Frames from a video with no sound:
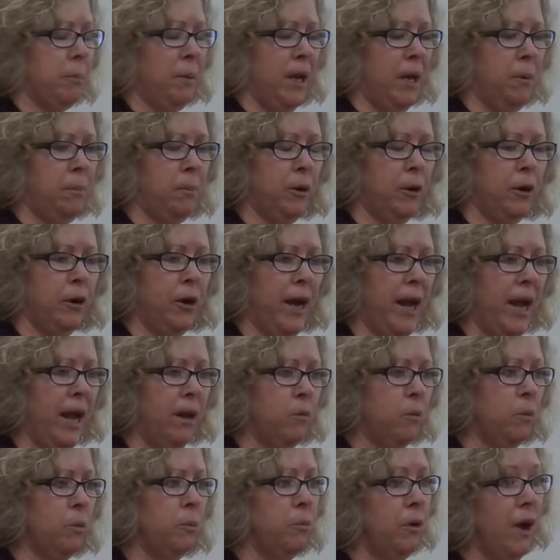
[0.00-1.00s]
paper,
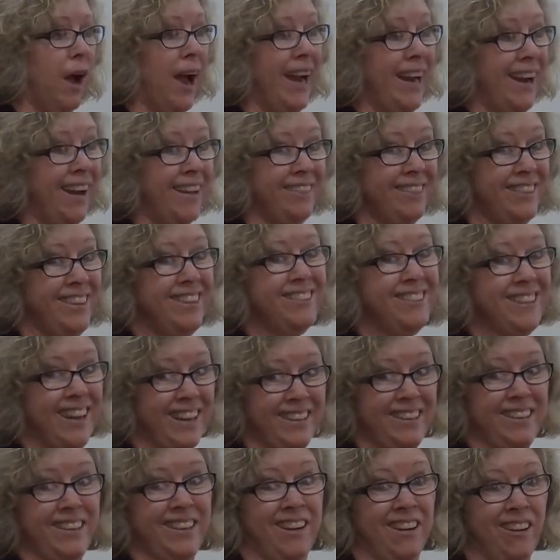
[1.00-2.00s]
and I got this
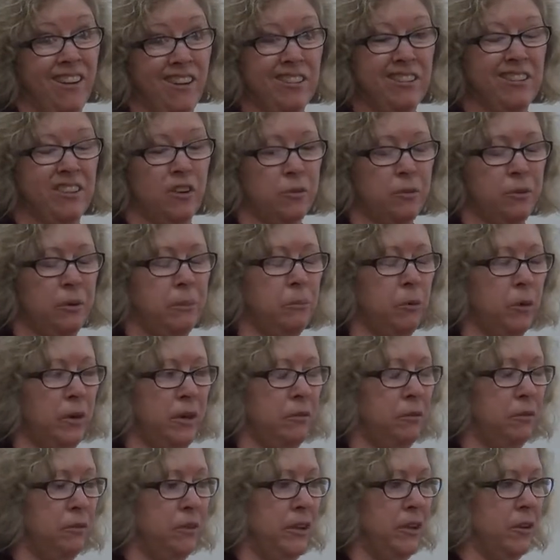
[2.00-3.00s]
idea also from
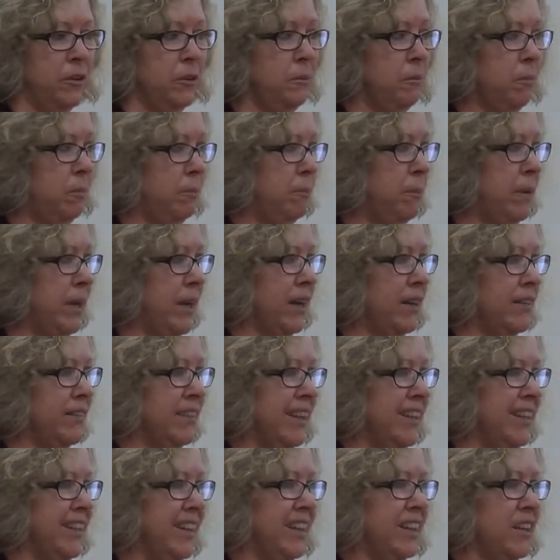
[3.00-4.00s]
Whitfield because
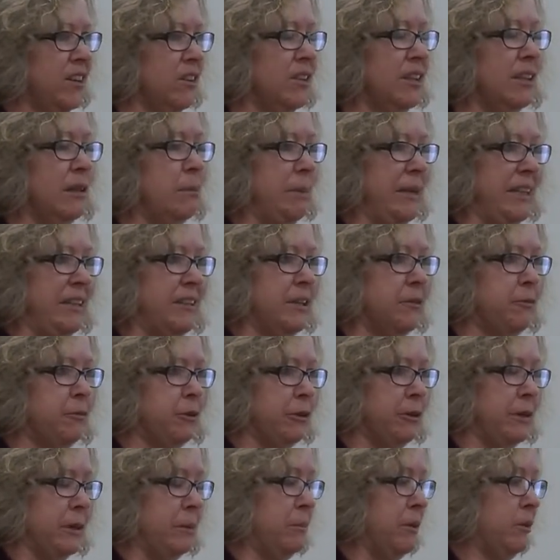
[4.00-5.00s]
I did it a little bit
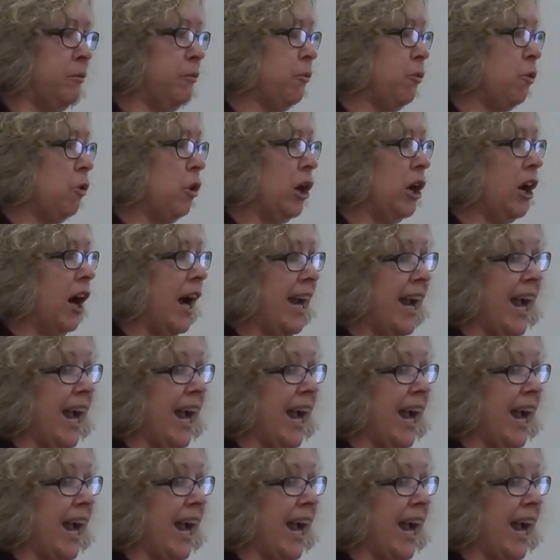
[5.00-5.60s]
differently before.